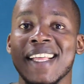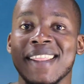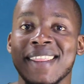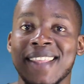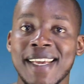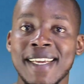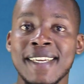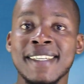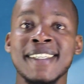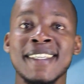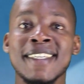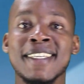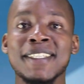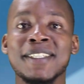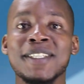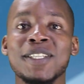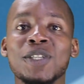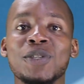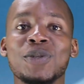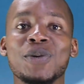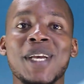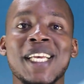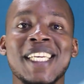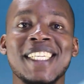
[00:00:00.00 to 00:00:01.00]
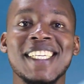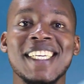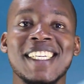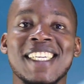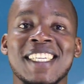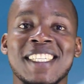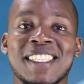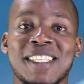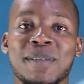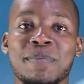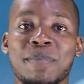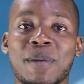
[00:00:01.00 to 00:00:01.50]
The internet situation
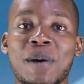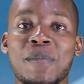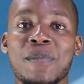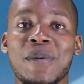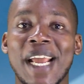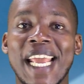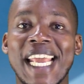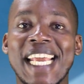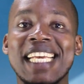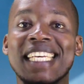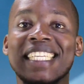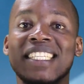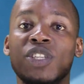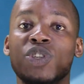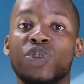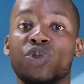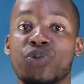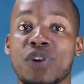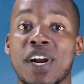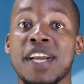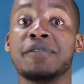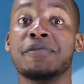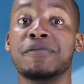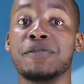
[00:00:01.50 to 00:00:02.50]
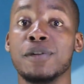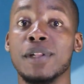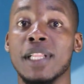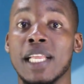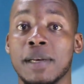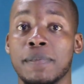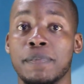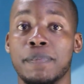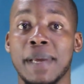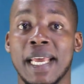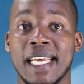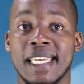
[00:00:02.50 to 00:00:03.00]
in Zimbabwe is dreadful
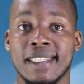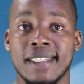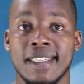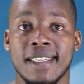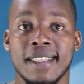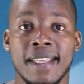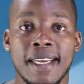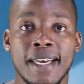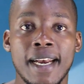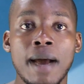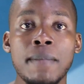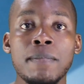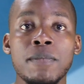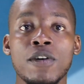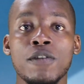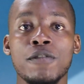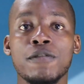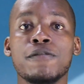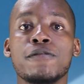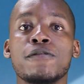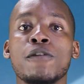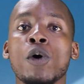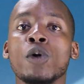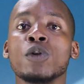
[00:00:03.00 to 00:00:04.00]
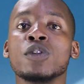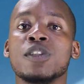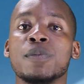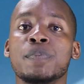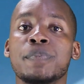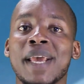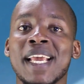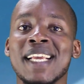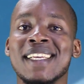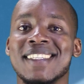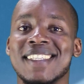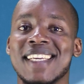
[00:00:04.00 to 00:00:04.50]
at best. The number of
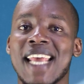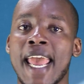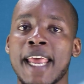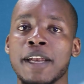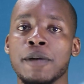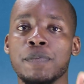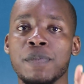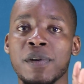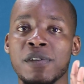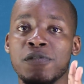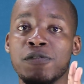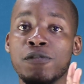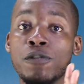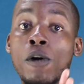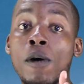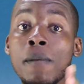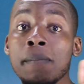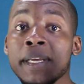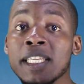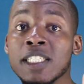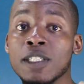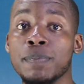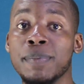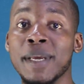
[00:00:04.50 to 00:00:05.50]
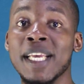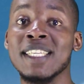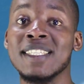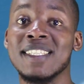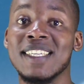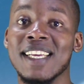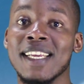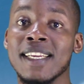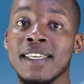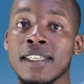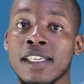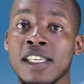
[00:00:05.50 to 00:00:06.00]
fault-based and
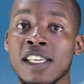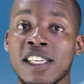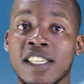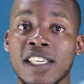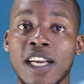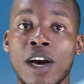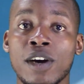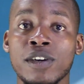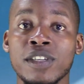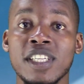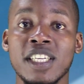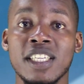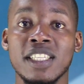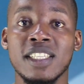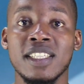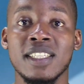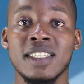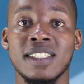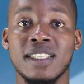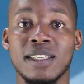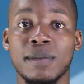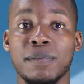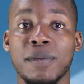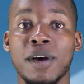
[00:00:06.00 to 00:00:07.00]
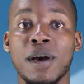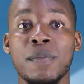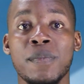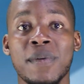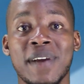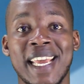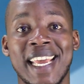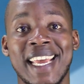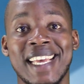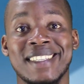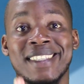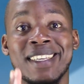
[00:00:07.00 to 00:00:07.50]
performance-based internet outages
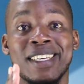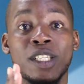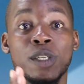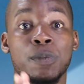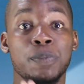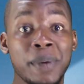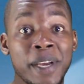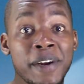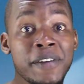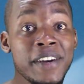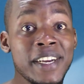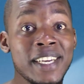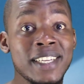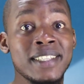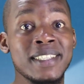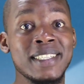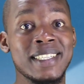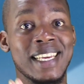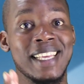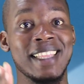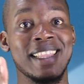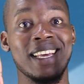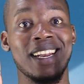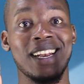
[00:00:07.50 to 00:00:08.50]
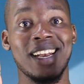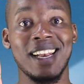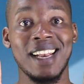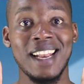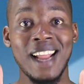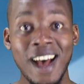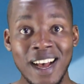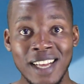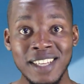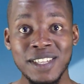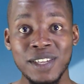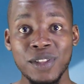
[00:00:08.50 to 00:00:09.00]
Zimbabwe has experienced in the
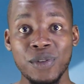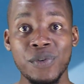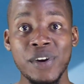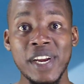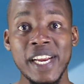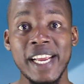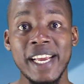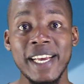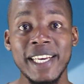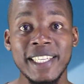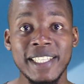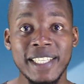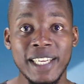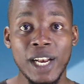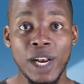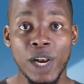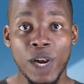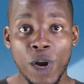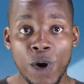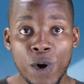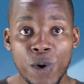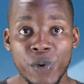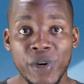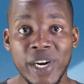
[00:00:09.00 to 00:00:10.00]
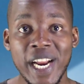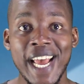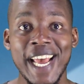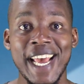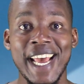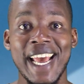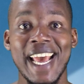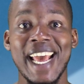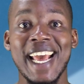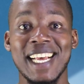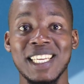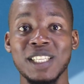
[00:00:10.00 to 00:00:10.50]
last three years alone
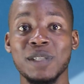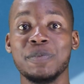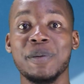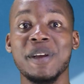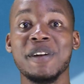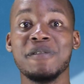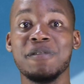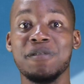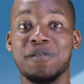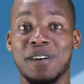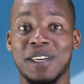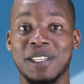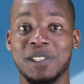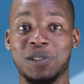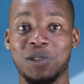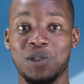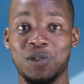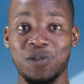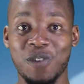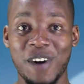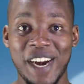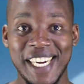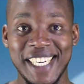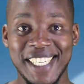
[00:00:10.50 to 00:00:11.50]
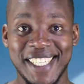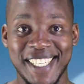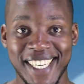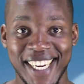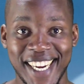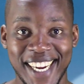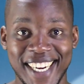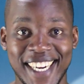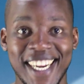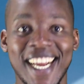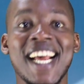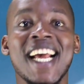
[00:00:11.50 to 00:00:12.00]
has been
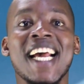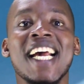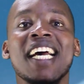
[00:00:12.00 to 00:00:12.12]
frustrating.